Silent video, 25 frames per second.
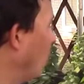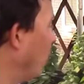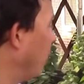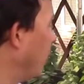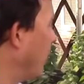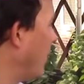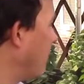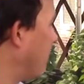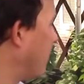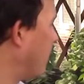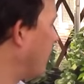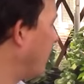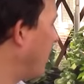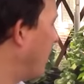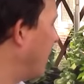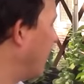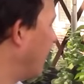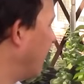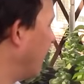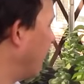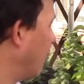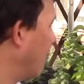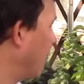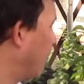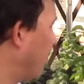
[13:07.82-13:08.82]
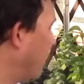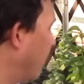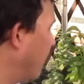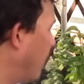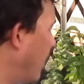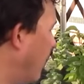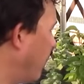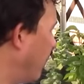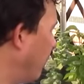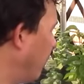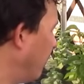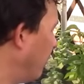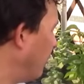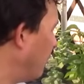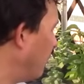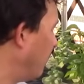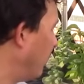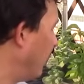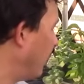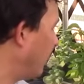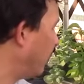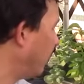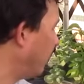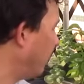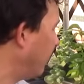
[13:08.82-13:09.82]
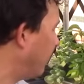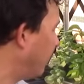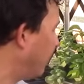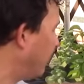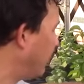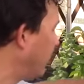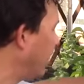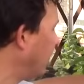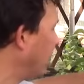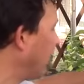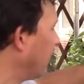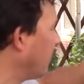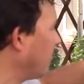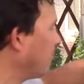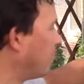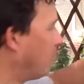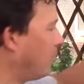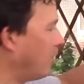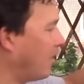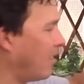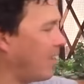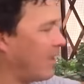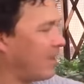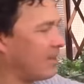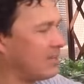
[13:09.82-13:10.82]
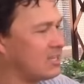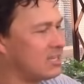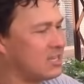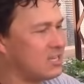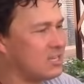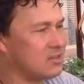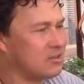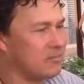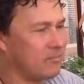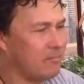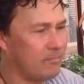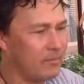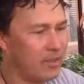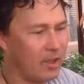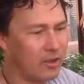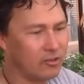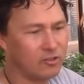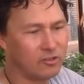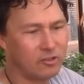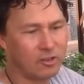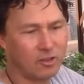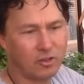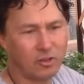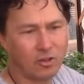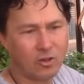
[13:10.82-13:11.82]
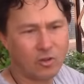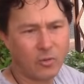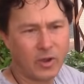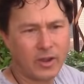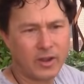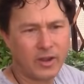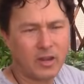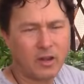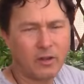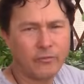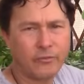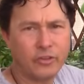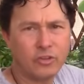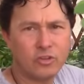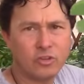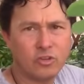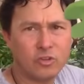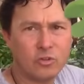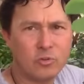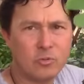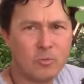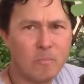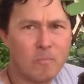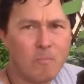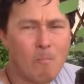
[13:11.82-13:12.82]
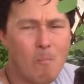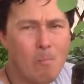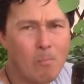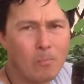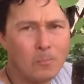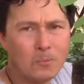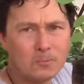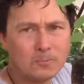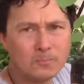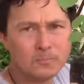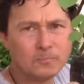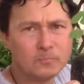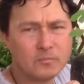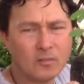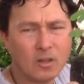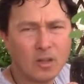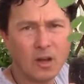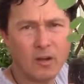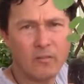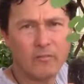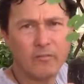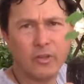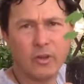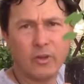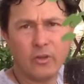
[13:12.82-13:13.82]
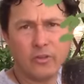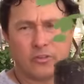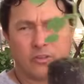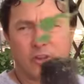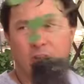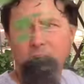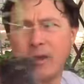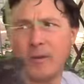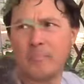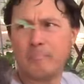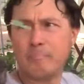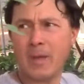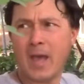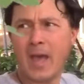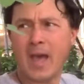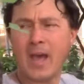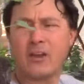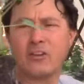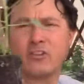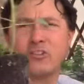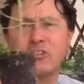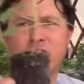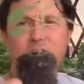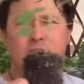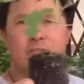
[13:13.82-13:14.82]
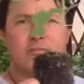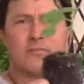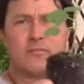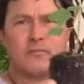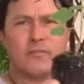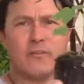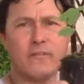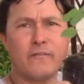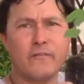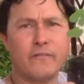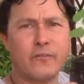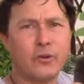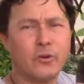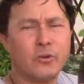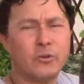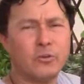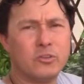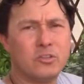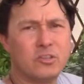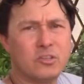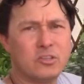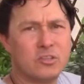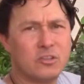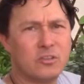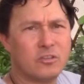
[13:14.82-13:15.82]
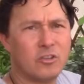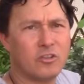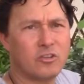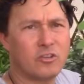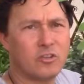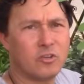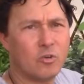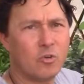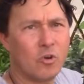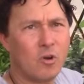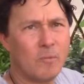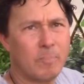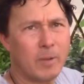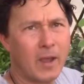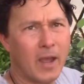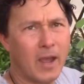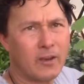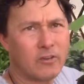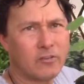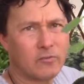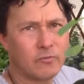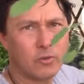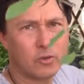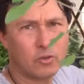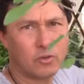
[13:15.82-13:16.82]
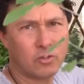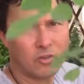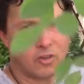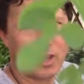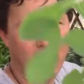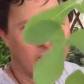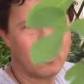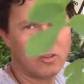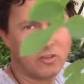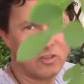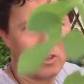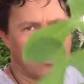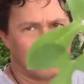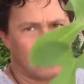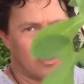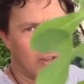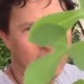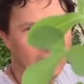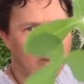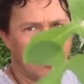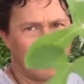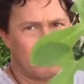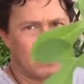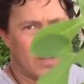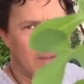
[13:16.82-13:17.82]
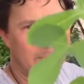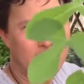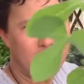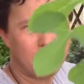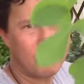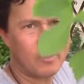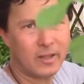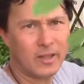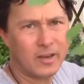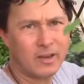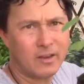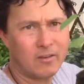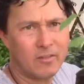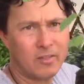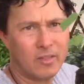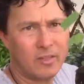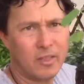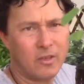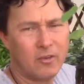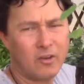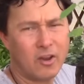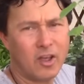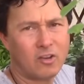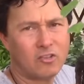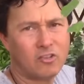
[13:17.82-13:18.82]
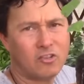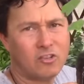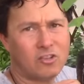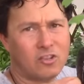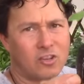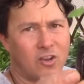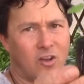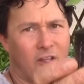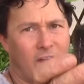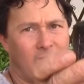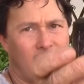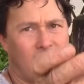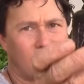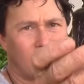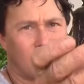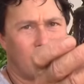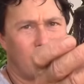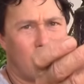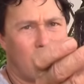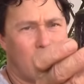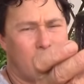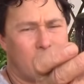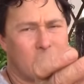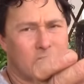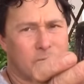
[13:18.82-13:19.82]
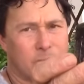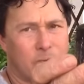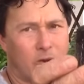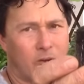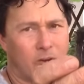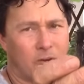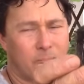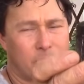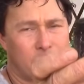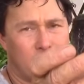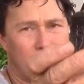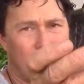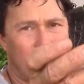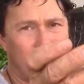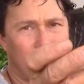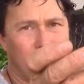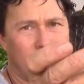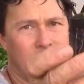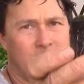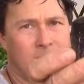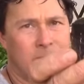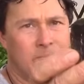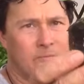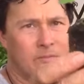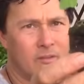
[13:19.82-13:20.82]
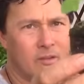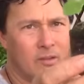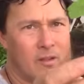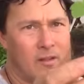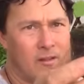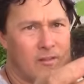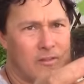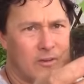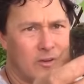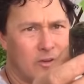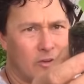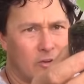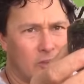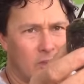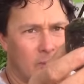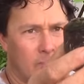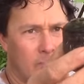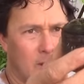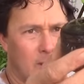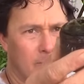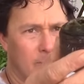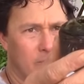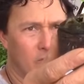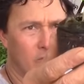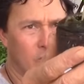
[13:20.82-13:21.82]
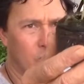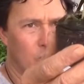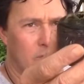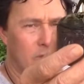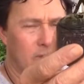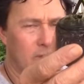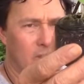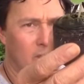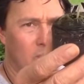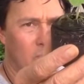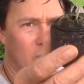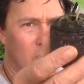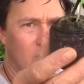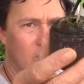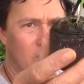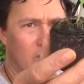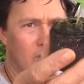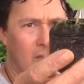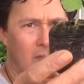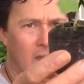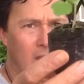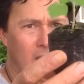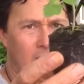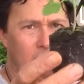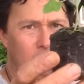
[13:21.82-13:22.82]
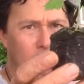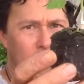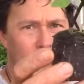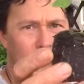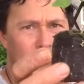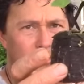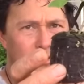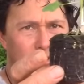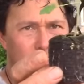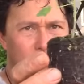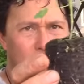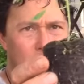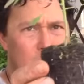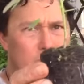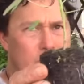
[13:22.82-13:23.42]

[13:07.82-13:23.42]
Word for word: what they provide is they'll provide the little basically seedling plants. Actually, they look quite healthy too. Of those passion fruits, the Sonoran passion fruit. So actually, this is a little baby plant here that they would actually sell at the farmer's market, probably, you know, coming up this weekend whenever they have those.